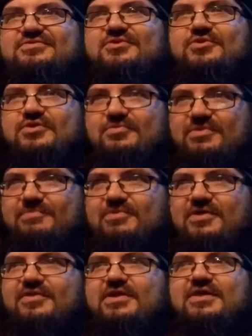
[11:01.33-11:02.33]
you're going to be
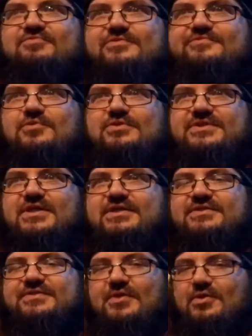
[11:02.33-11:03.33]
breathing in for 4
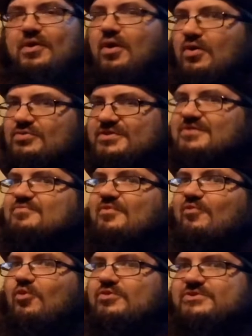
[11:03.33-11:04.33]
seconds, holding
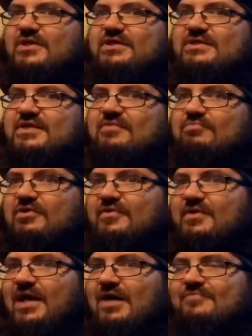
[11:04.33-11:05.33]
for 4 seconds, and
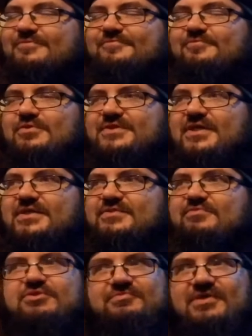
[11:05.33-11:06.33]
breathing out for 4
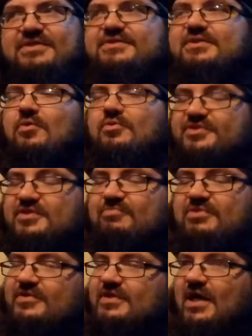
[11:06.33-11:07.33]
seconds, which means holding and
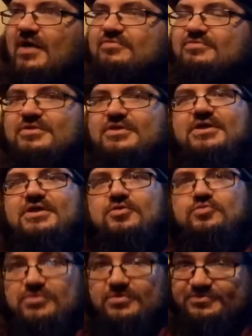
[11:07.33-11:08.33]
breathing out
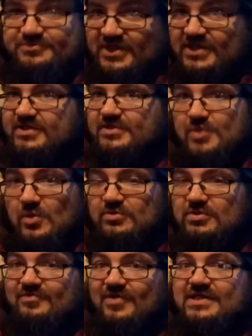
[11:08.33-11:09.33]
will take a
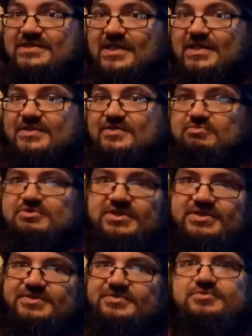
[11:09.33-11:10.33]
total of 8 seconds, which
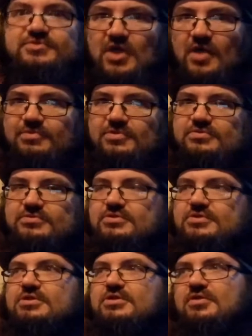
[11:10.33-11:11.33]
is double
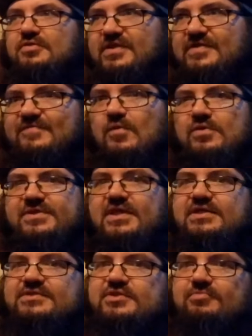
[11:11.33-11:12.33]
the 4
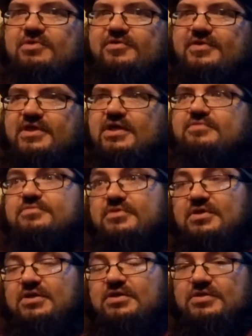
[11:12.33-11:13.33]
seconds you're breathing in.
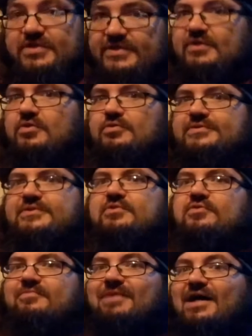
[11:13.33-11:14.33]
It holds
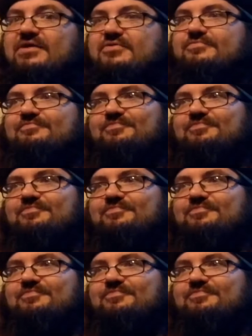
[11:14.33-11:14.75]
to the pattern.